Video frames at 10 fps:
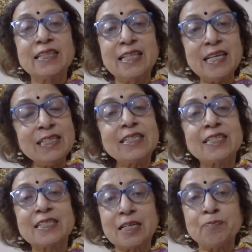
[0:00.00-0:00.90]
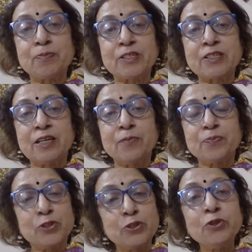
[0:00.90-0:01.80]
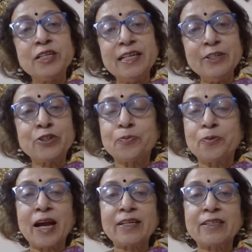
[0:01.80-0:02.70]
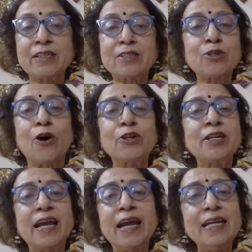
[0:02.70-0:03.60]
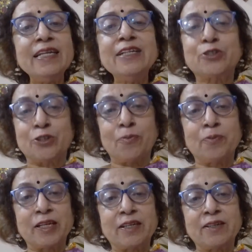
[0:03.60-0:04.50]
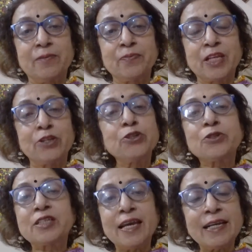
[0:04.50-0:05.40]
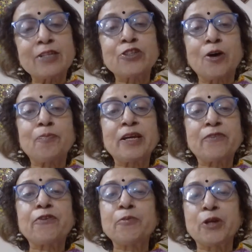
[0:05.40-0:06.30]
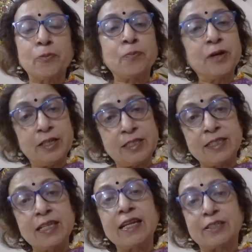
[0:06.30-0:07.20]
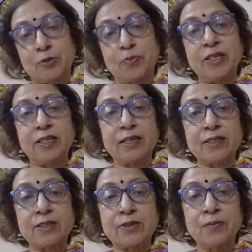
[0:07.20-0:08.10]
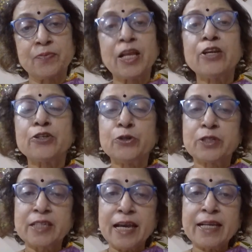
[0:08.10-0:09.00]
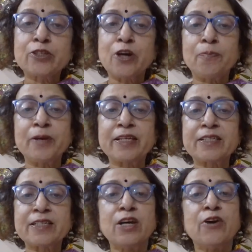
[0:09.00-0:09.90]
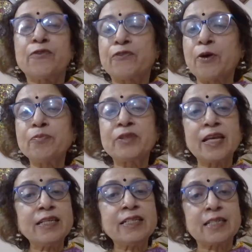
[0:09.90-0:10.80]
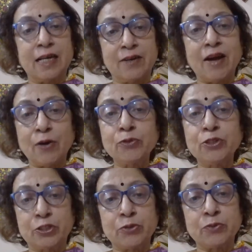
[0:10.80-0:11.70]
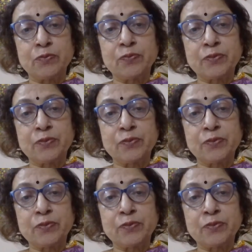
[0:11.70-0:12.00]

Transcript: These tips you need to practice on any topic. You take a topic from your personal experience. You take topics from things around you.